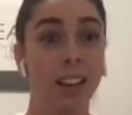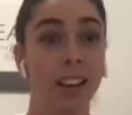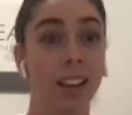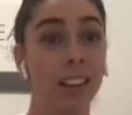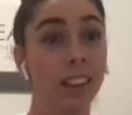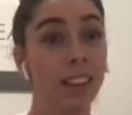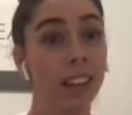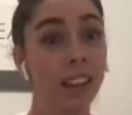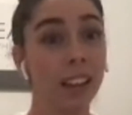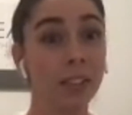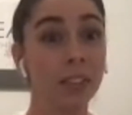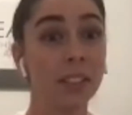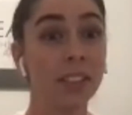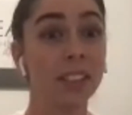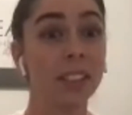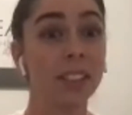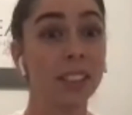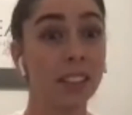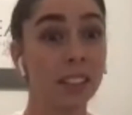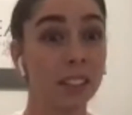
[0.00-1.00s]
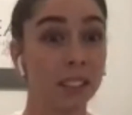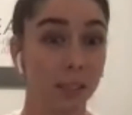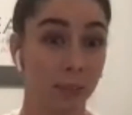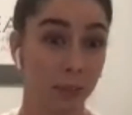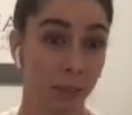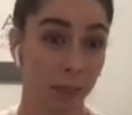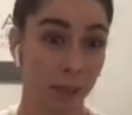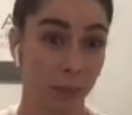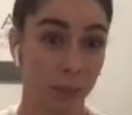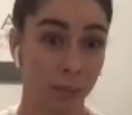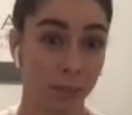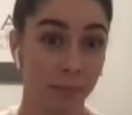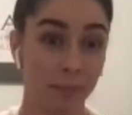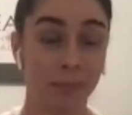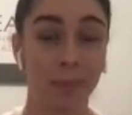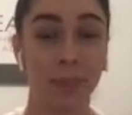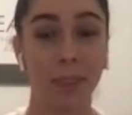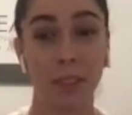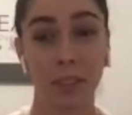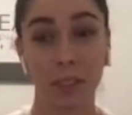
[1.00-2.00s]
They have 6 of them.
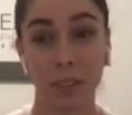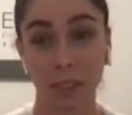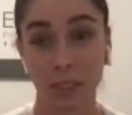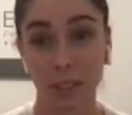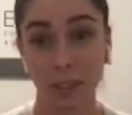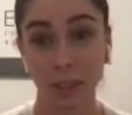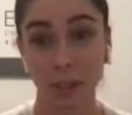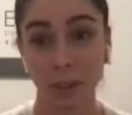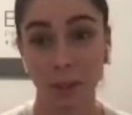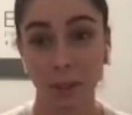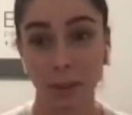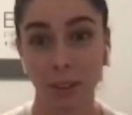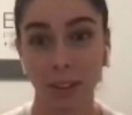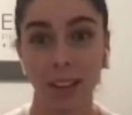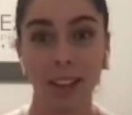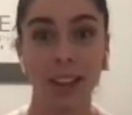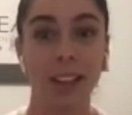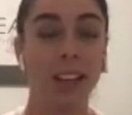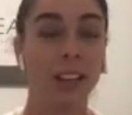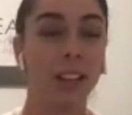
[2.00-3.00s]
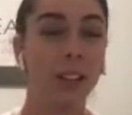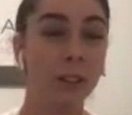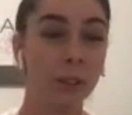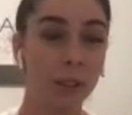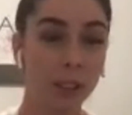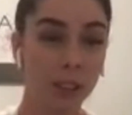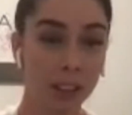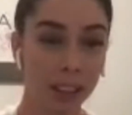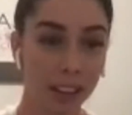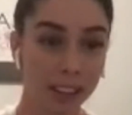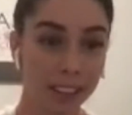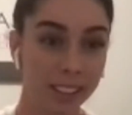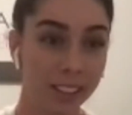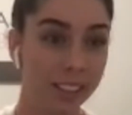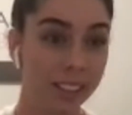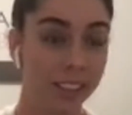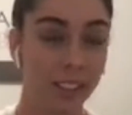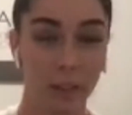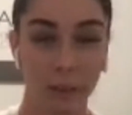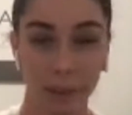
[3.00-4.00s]
So you guys
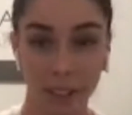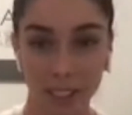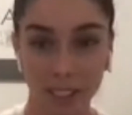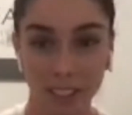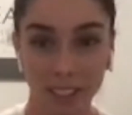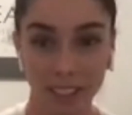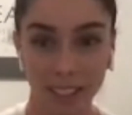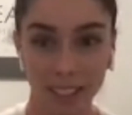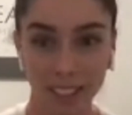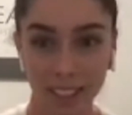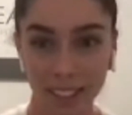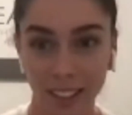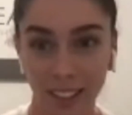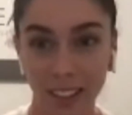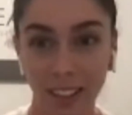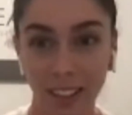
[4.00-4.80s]
can rest easy tonight